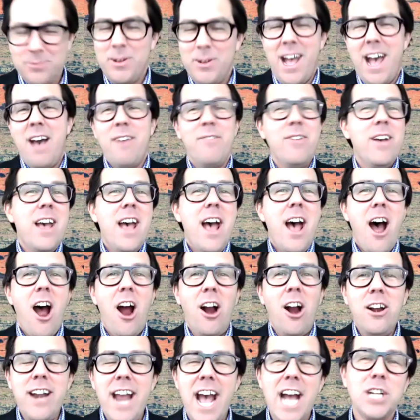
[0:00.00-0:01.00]
We have
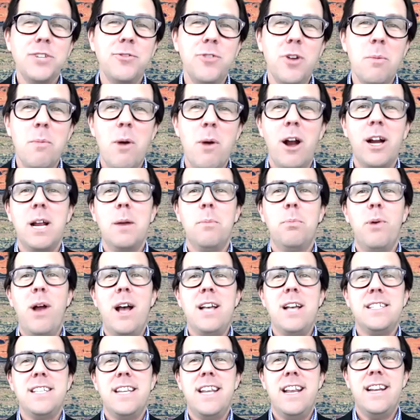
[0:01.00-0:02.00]
our Nashville Market
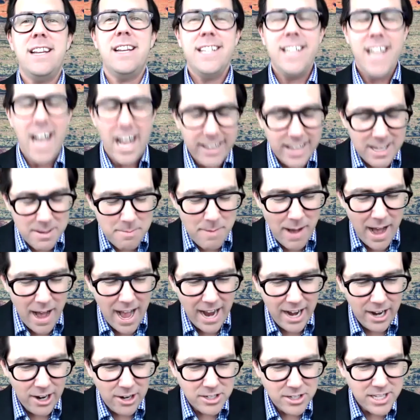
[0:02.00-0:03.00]
President, Kelly
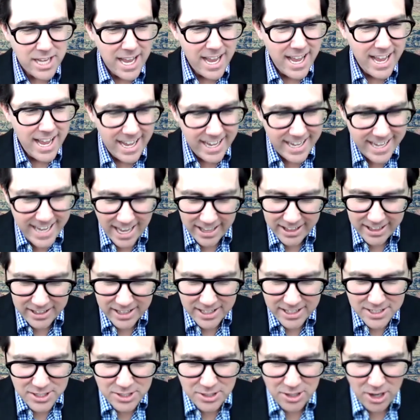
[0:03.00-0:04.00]
Meyers. And Kelly,
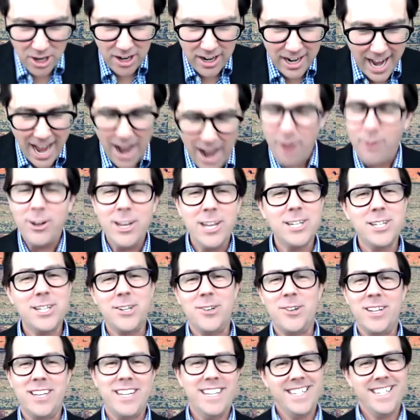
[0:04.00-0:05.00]
let's start. How are you
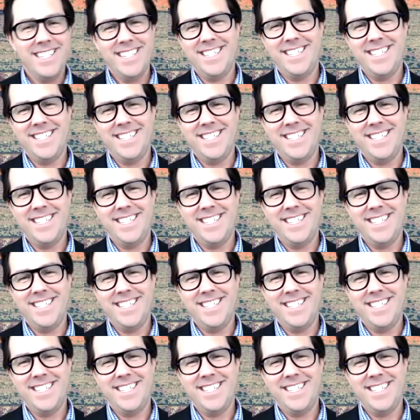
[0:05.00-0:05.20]
doing?